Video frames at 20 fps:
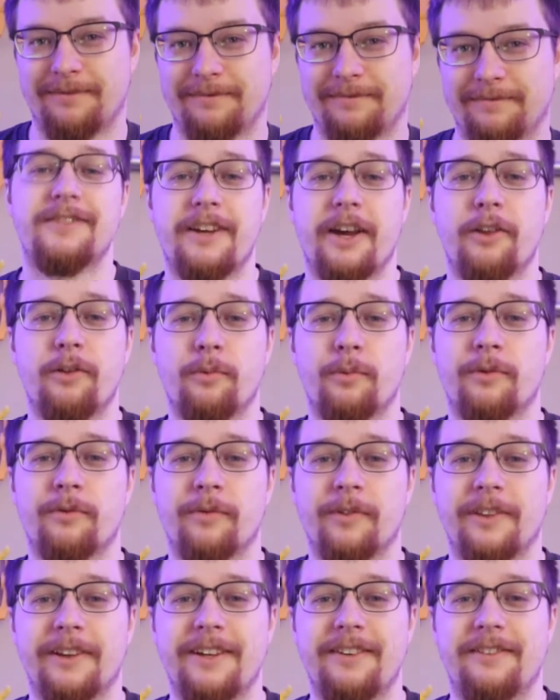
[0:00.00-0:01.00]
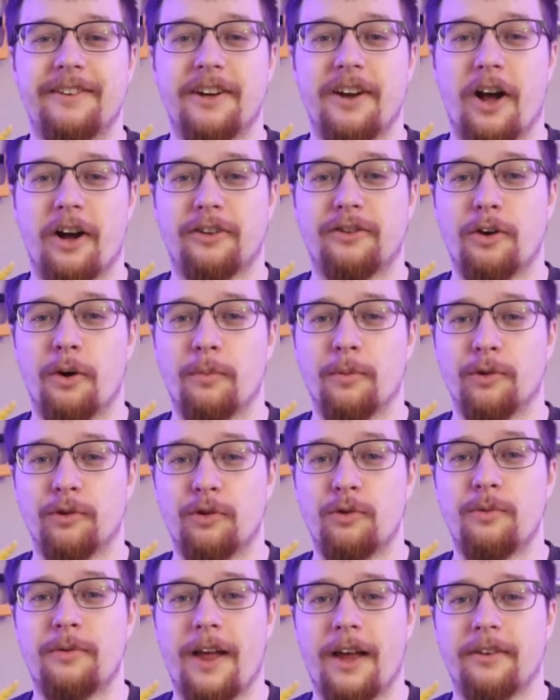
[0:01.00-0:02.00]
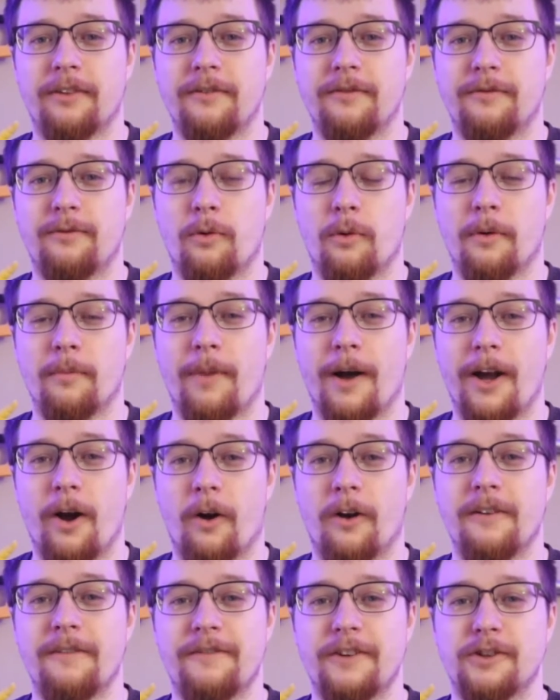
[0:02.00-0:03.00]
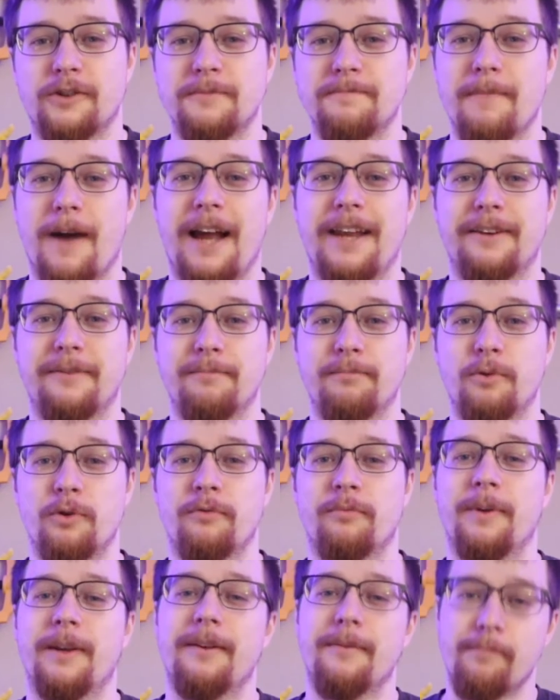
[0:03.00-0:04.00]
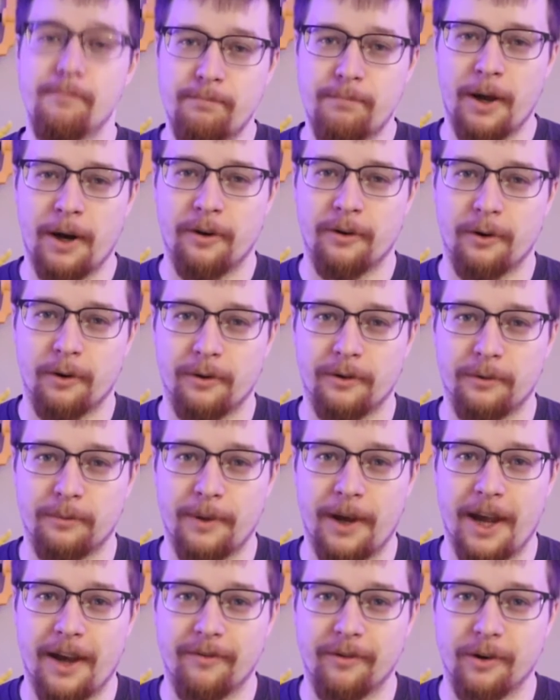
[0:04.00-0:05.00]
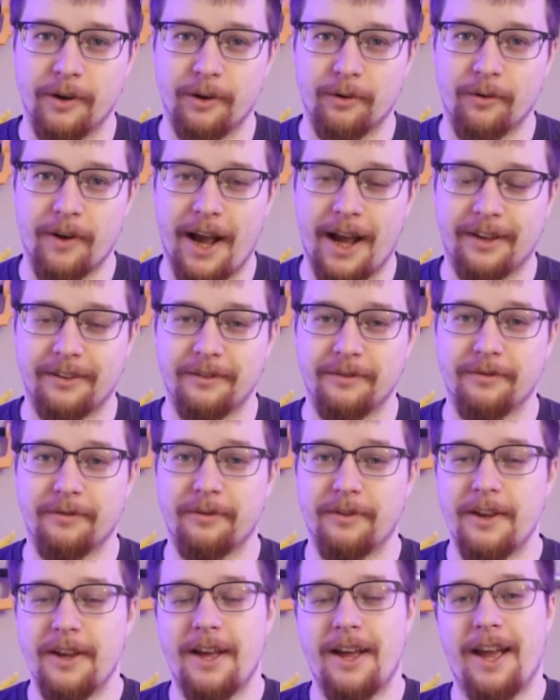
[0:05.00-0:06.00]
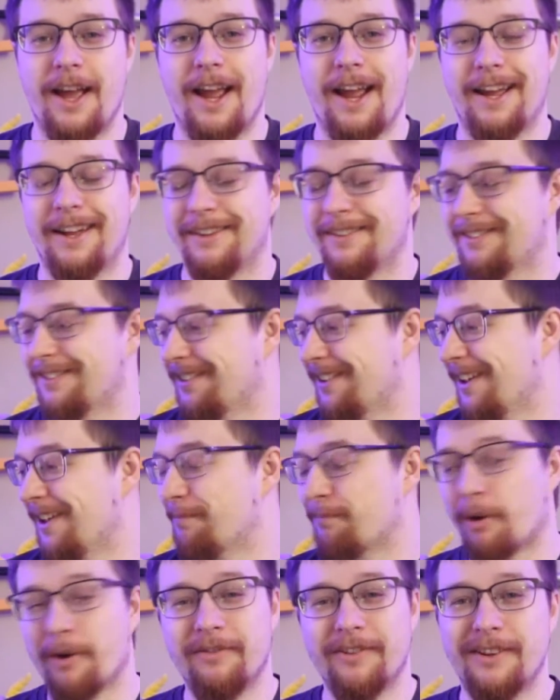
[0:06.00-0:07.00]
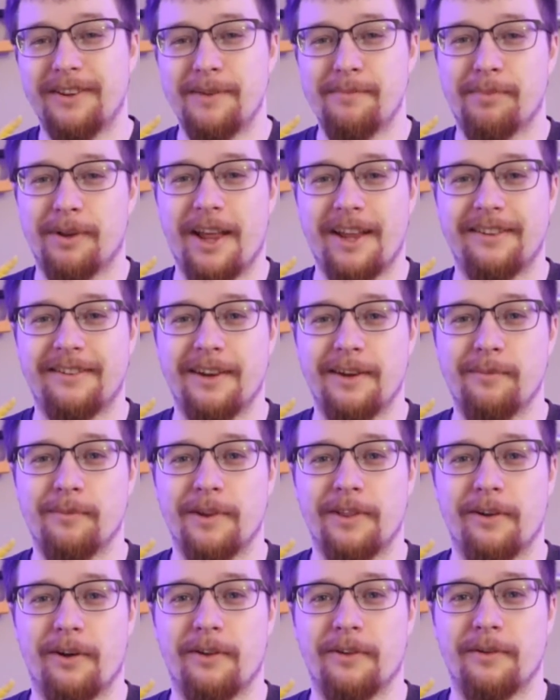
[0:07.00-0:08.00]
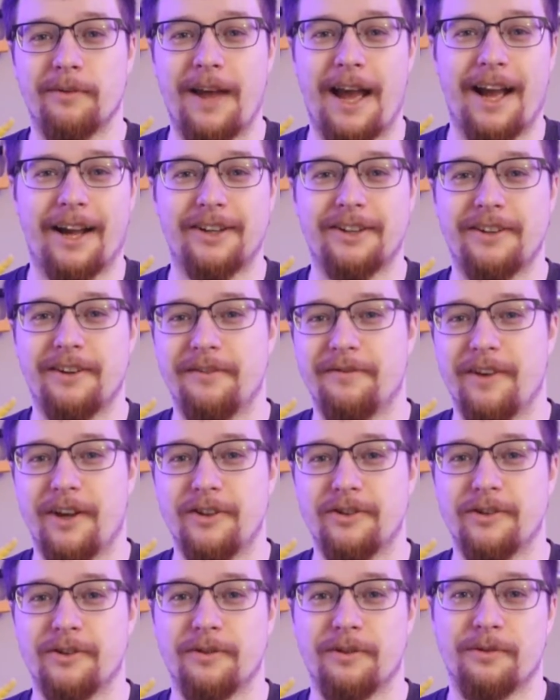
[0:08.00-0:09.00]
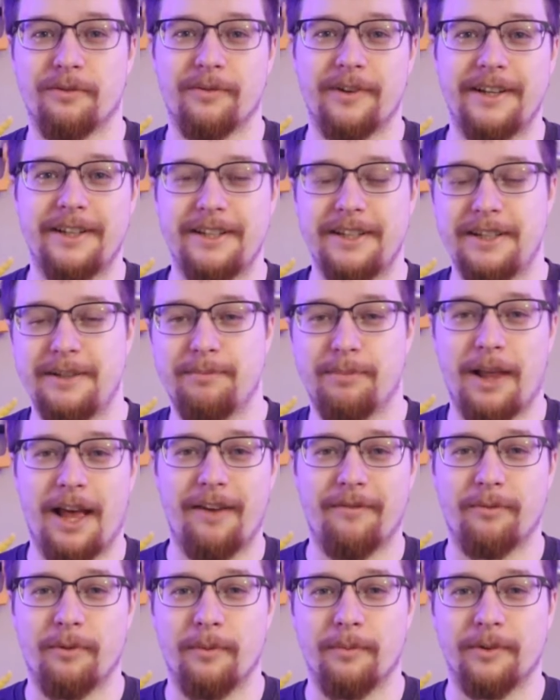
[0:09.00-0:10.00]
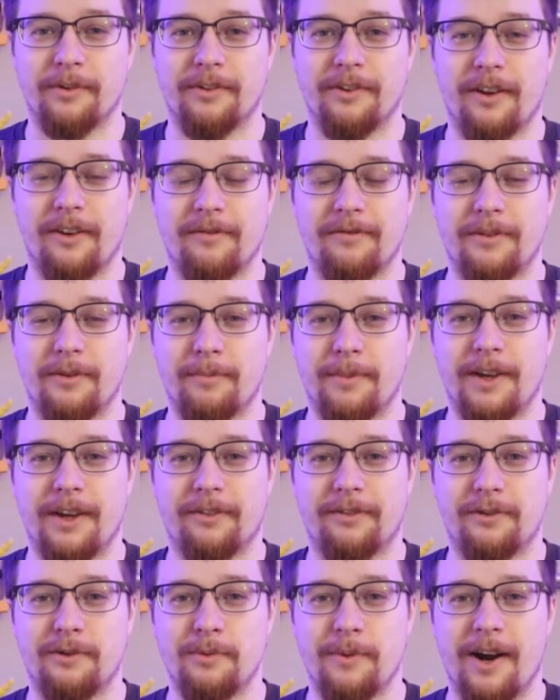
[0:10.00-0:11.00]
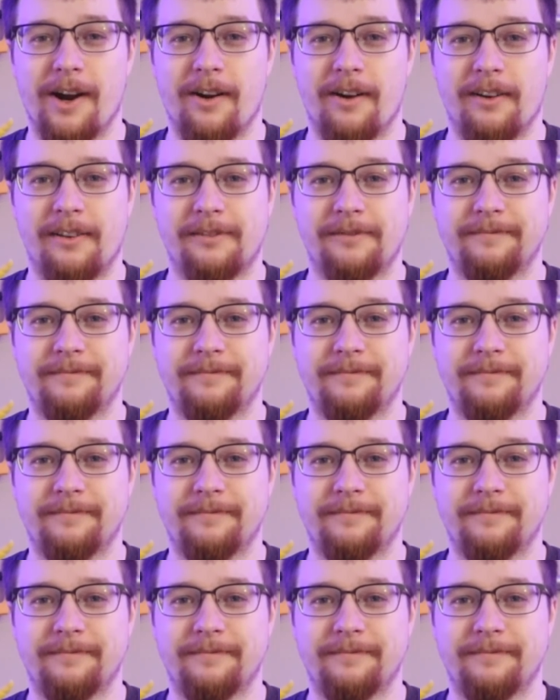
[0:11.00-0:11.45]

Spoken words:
Scalar was released in October 2004 by Artificial Mind and Movement, better known as Behavior Interactive, and it perfectly blends in with all the action-adventure 3D platformers of the PS2 era.